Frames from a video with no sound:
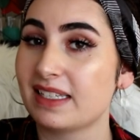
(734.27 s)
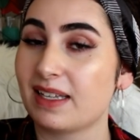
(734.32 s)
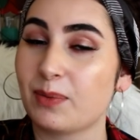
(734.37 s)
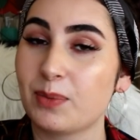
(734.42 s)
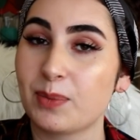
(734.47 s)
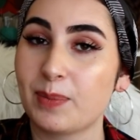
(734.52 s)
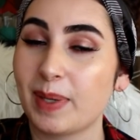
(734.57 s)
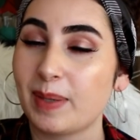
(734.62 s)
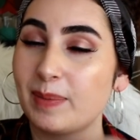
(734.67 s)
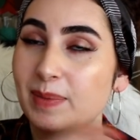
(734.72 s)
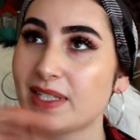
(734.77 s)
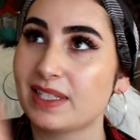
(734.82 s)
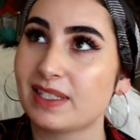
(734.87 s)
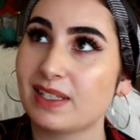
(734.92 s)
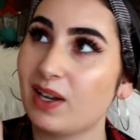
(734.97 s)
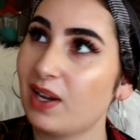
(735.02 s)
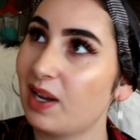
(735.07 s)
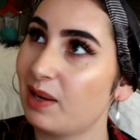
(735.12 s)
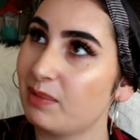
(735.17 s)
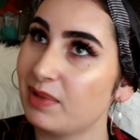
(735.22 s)
That will make me
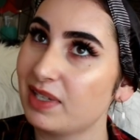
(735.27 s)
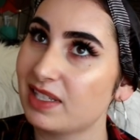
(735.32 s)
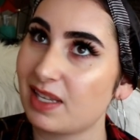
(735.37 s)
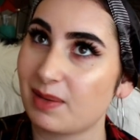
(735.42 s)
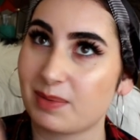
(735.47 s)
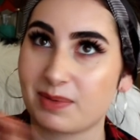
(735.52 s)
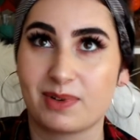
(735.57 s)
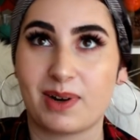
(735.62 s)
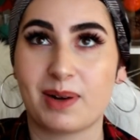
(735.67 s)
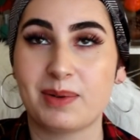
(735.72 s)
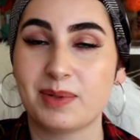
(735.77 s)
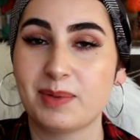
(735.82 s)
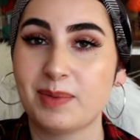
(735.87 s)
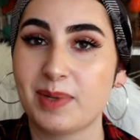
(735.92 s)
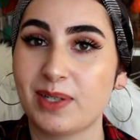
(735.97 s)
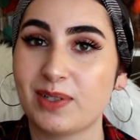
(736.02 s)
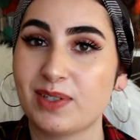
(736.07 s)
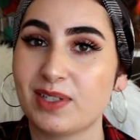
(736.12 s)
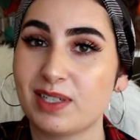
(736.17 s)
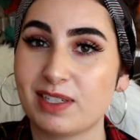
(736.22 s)
so happy. Subscribe to my
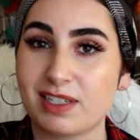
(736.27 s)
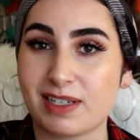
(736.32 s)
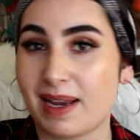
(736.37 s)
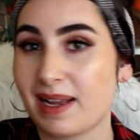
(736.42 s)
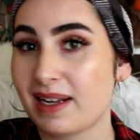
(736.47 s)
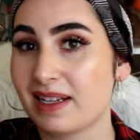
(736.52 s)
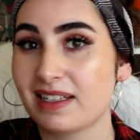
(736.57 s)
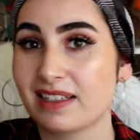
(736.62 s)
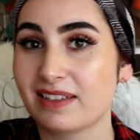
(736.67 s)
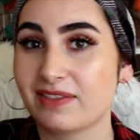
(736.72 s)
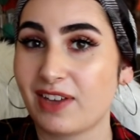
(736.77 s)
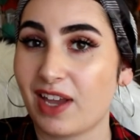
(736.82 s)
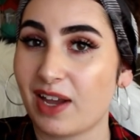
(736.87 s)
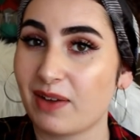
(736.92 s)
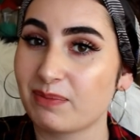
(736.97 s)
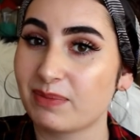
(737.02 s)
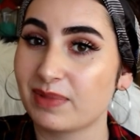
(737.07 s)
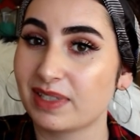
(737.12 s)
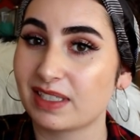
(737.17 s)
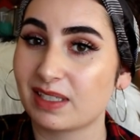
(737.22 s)
YouTube channel if you
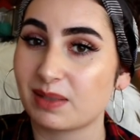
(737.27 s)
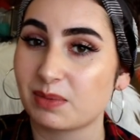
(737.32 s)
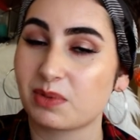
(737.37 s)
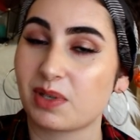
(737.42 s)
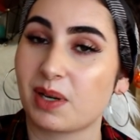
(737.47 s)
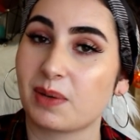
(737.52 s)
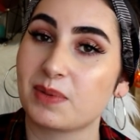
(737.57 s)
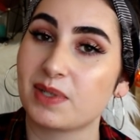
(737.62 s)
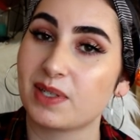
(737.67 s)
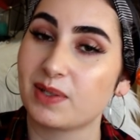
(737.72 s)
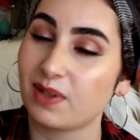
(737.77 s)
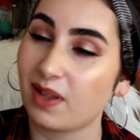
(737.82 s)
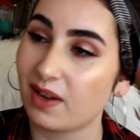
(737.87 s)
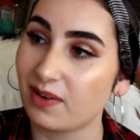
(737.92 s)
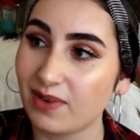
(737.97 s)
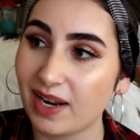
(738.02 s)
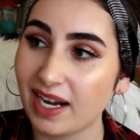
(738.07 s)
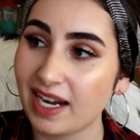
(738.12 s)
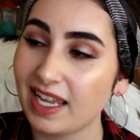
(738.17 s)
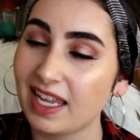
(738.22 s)
haven't been subscribed to it
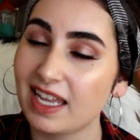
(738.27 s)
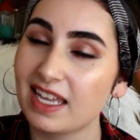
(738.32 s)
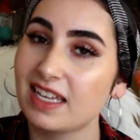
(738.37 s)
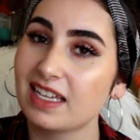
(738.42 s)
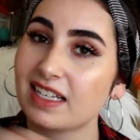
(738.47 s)
already.